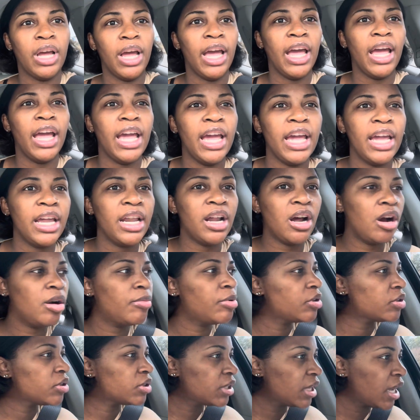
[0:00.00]
8,
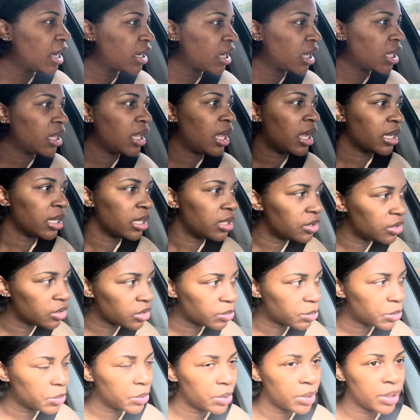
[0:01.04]
almost 9 o'clock at this
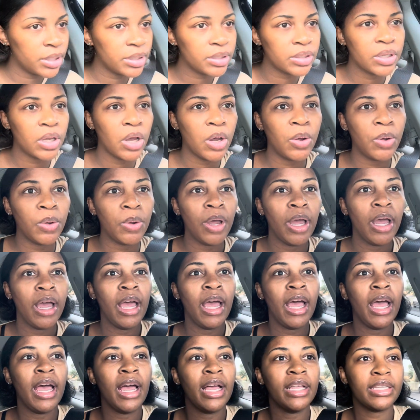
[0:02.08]
point. So
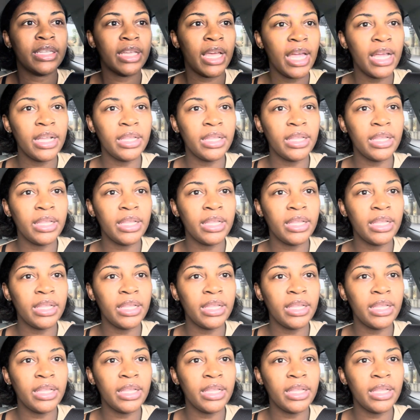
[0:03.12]
take